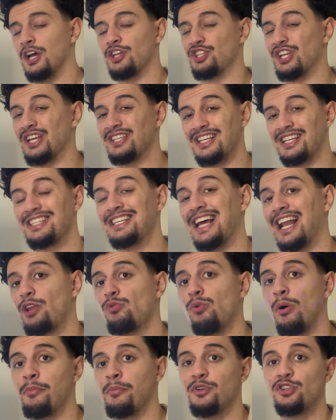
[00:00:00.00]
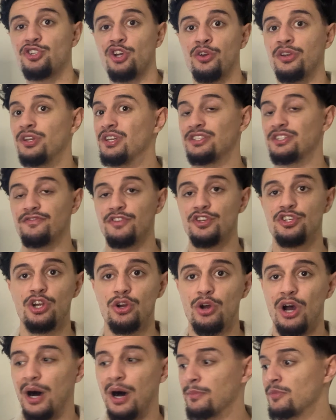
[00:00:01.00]
And so that's exactly what I'm going to be showing you in this
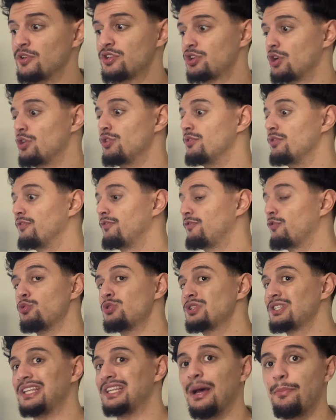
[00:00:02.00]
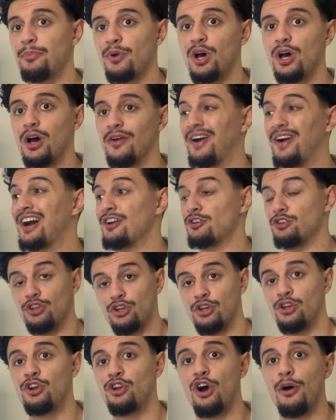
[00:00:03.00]
video. I'm going to show you the full step of how
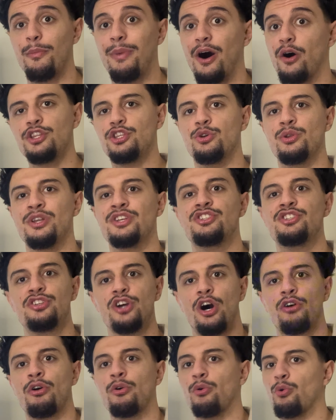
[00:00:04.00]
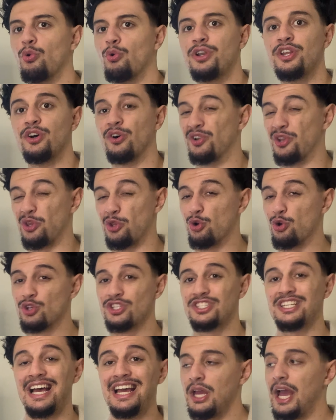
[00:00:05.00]
you can go about doing a CRO audit on your
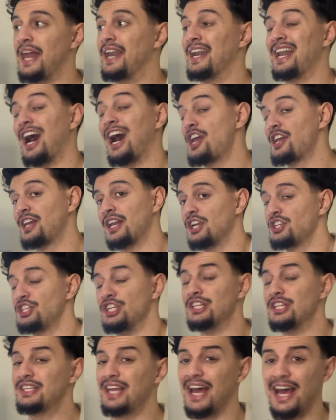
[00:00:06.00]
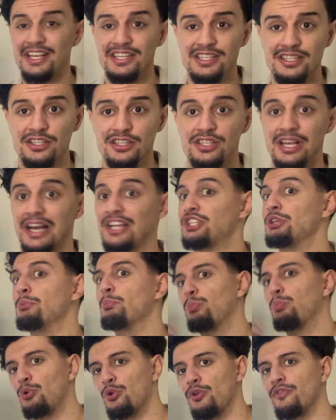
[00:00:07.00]
site, and then how you can actually test to actually
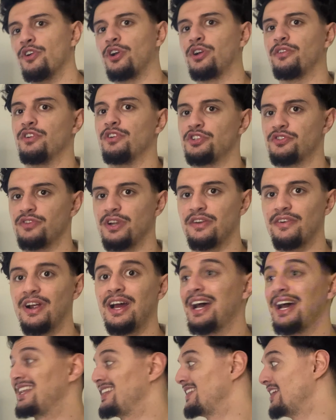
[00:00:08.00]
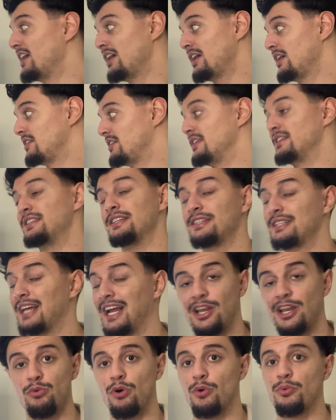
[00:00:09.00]
improve your conversion rate, right? And this is
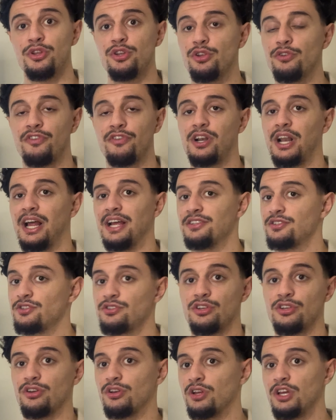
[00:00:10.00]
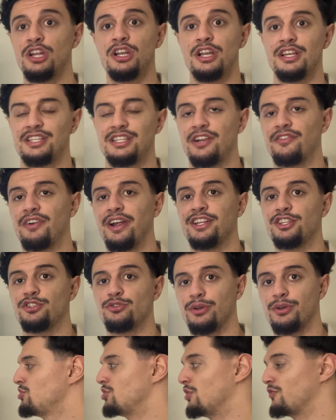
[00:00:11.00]
exactly what we do for clients. So let's get right
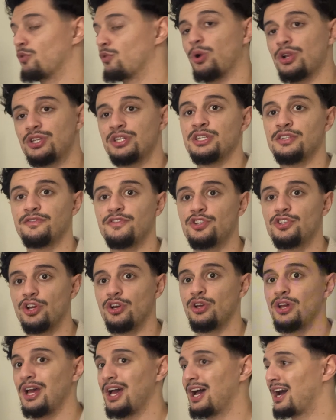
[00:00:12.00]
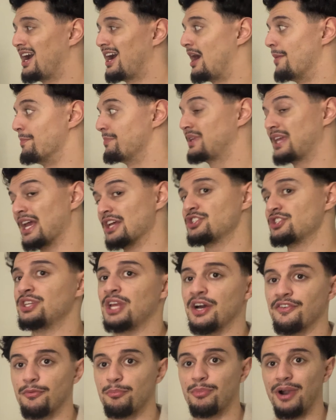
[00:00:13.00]
into it. So if you're watching this video, I'm guessing
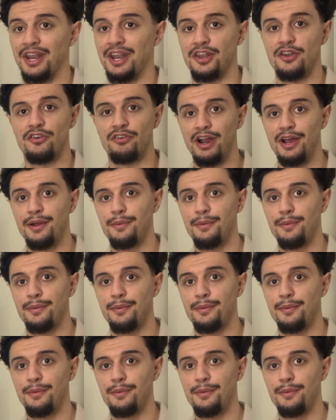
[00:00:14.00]
you have a brand, right?